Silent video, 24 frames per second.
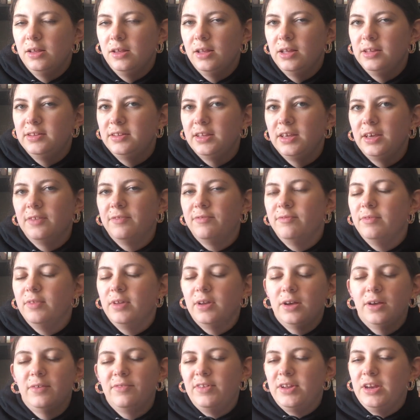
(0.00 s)
it's like
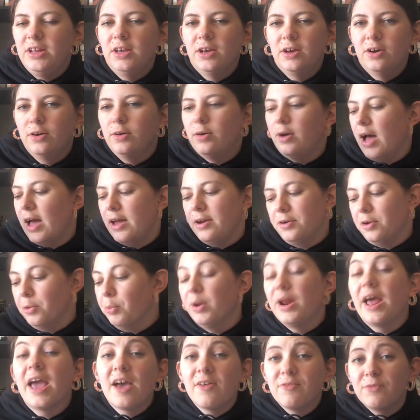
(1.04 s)
a video. I don't know what
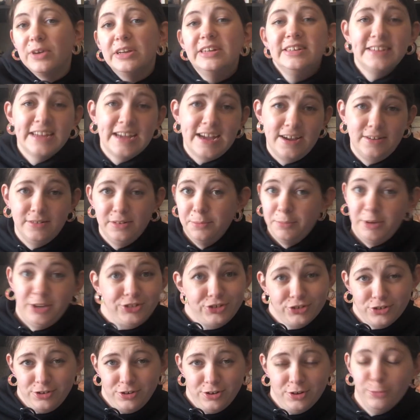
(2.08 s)
I have written down in my
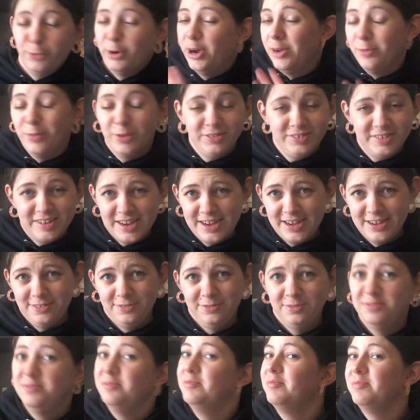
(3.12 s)
journal. What I wrote down,
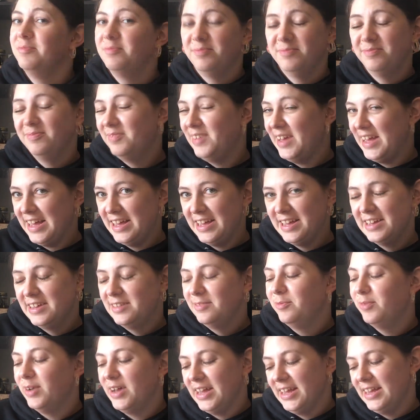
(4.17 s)

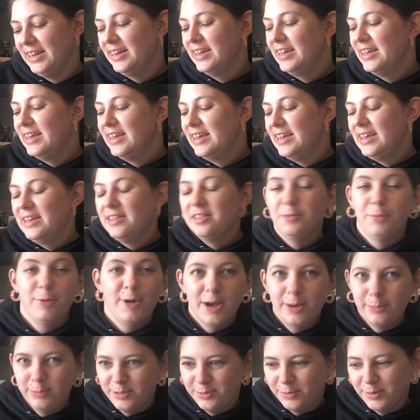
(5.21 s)
what the
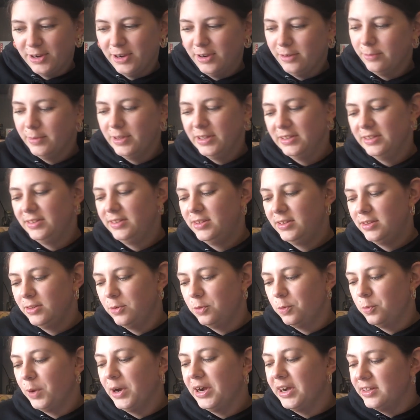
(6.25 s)
prompts was,
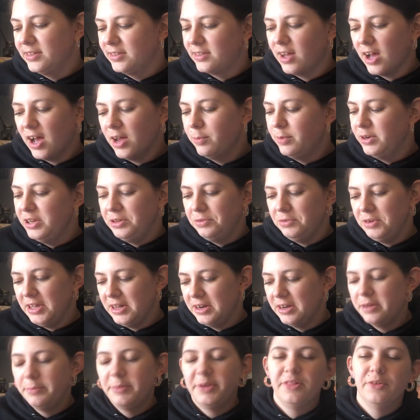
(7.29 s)
where is God when you need
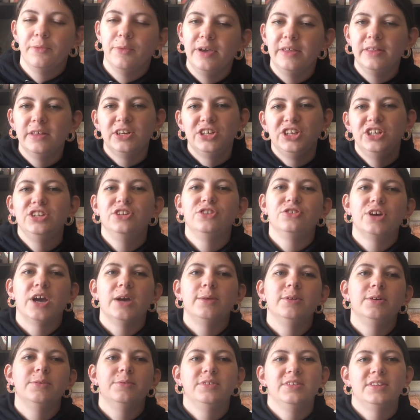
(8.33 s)
him? And the way that she described
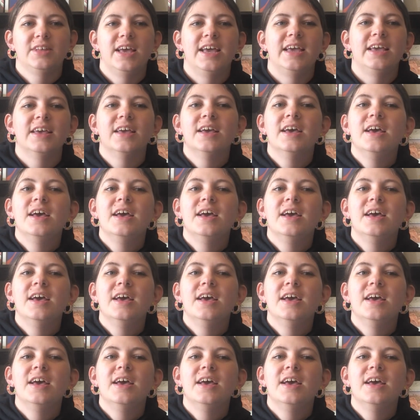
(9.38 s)
it was like